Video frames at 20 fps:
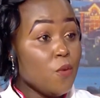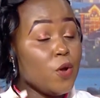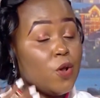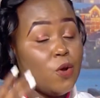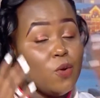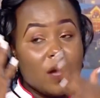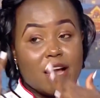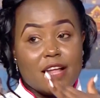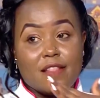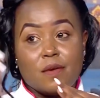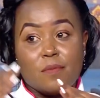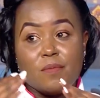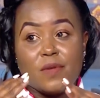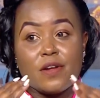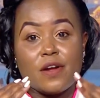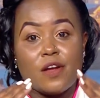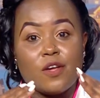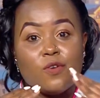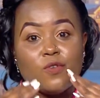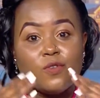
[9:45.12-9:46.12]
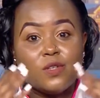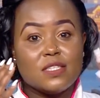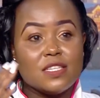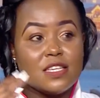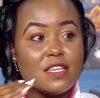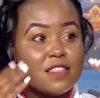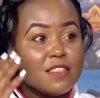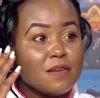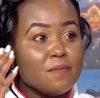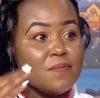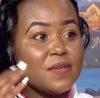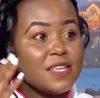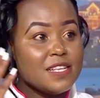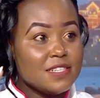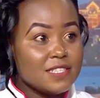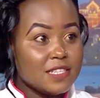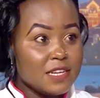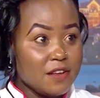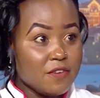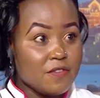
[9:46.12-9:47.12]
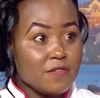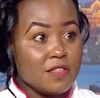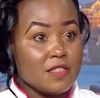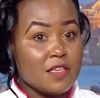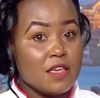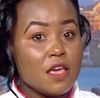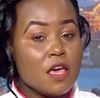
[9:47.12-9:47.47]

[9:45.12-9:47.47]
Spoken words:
When you look at the mirror, you see the peels and everything.